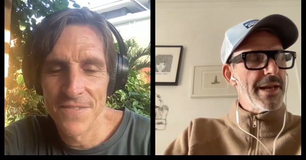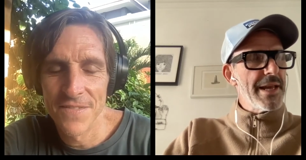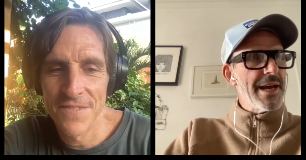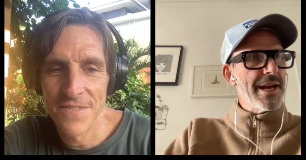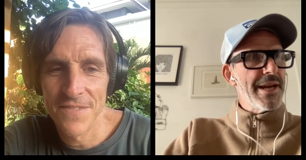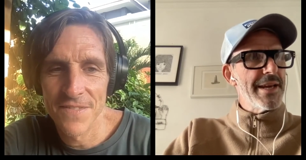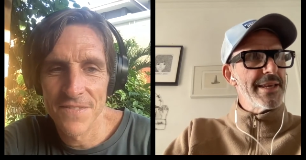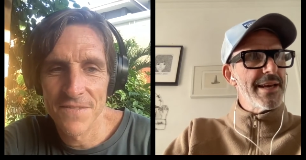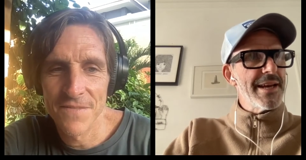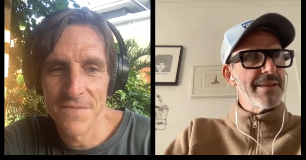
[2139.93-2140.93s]

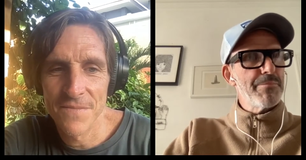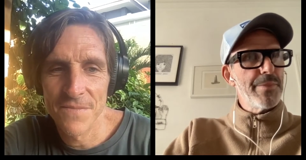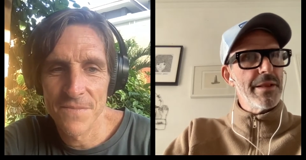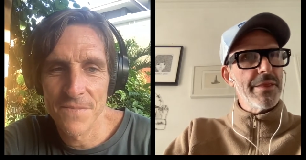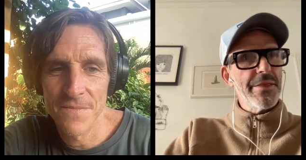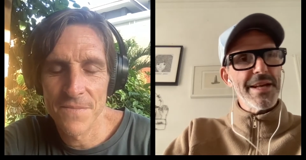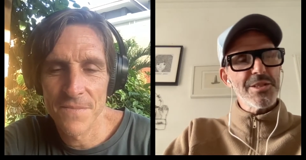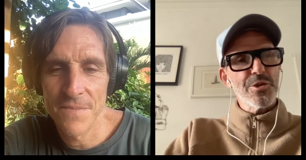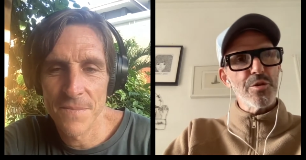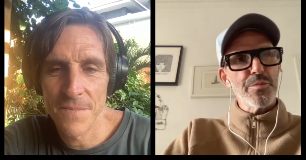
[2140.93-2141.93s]
Speaker 1: I built
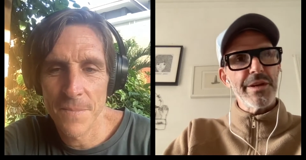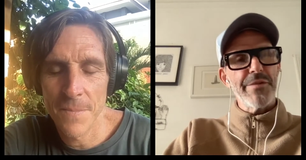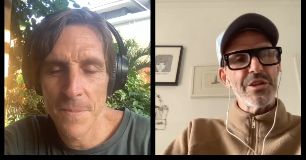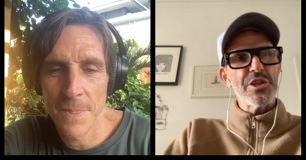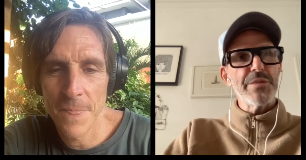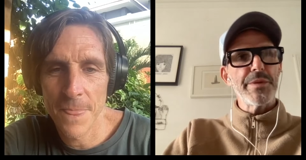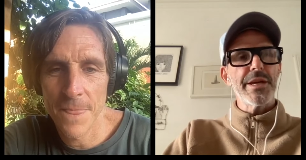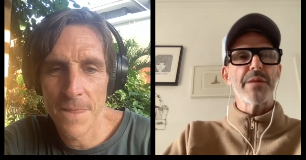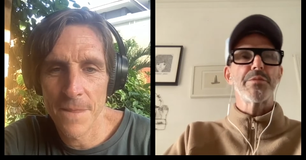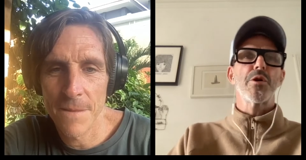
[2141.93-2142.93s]
that up, and eventually it
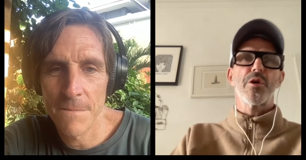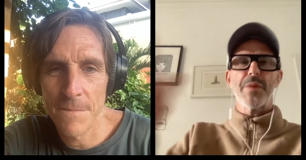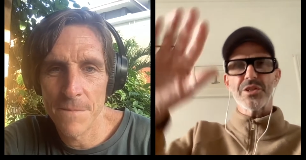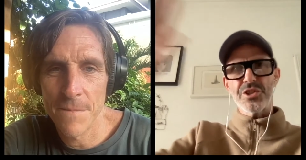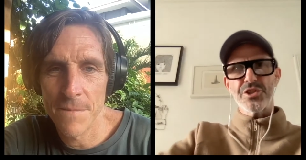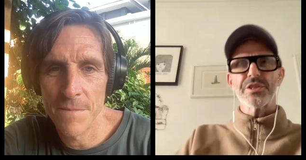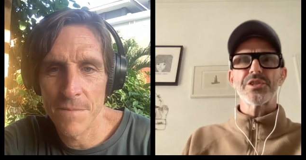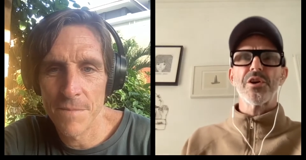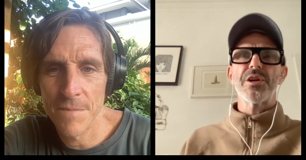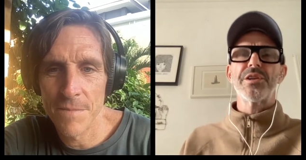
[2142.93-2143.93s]
became Yoga Manchester. I
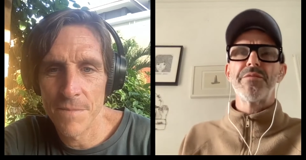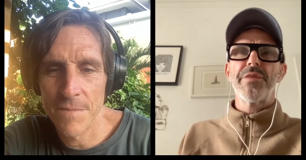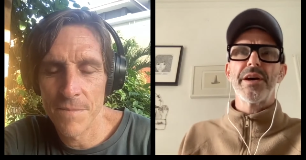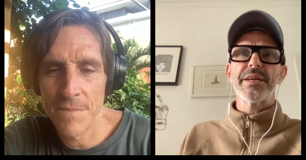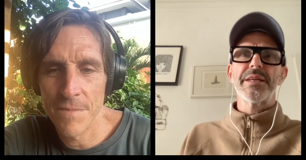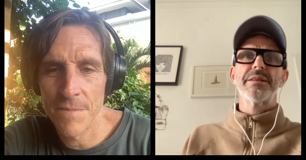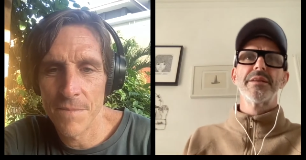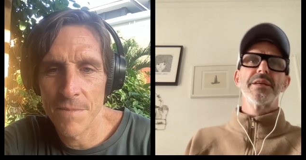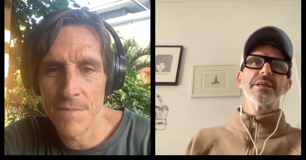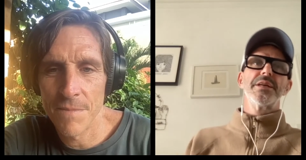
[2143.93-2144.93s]
started inviting